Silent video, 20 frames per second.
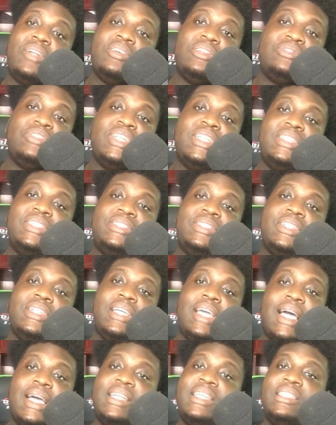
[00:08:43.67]
But really and
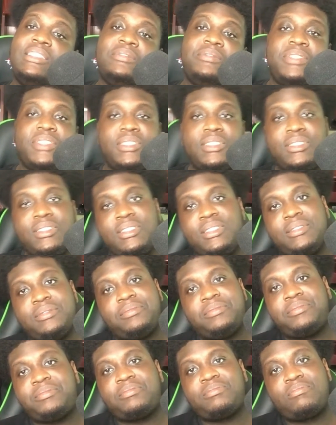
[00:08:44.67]
truly, I need the views,
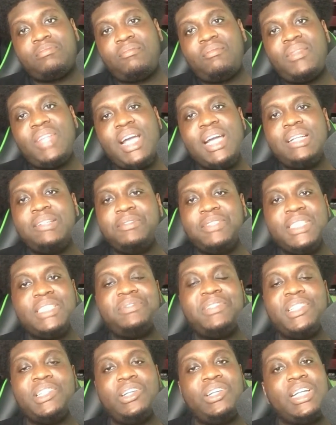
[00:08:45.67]
and if
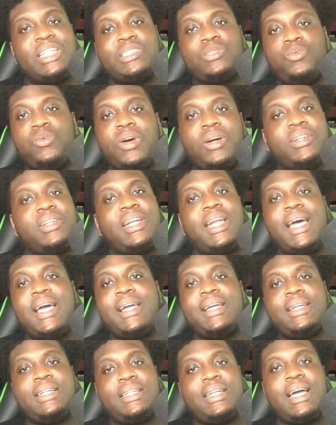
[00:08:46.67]
this video gets one
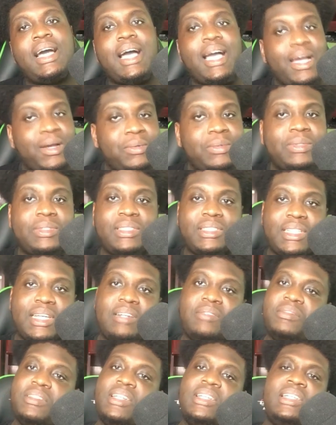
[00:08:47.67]
like, I will
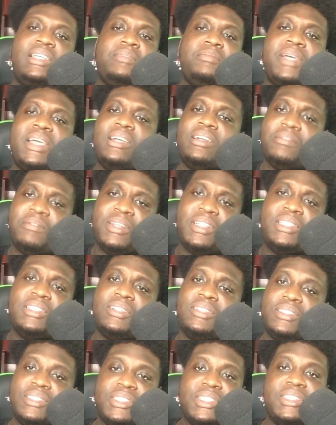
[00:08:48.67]
definitely make a
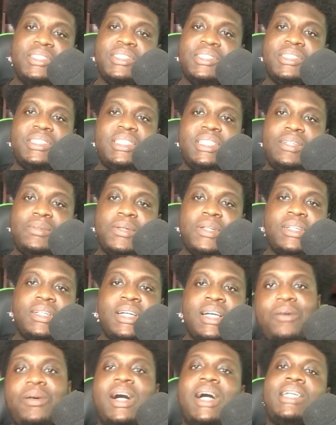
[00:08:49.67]
video on JoJo Siwa.
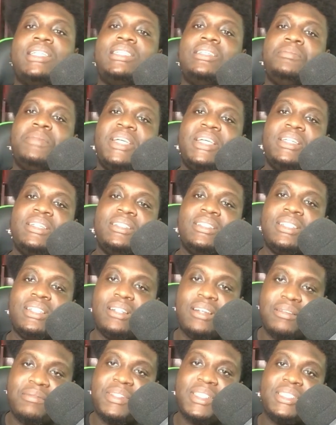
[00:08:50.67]
I will actually make
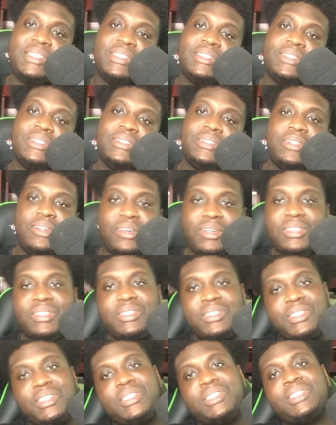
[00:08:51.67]
a video
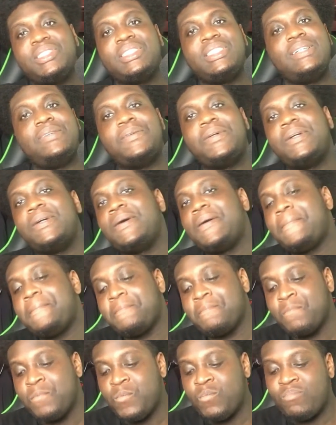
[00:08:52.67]
on JoJo Siwa.
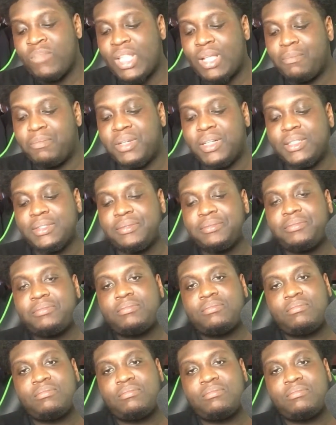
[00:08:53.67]
But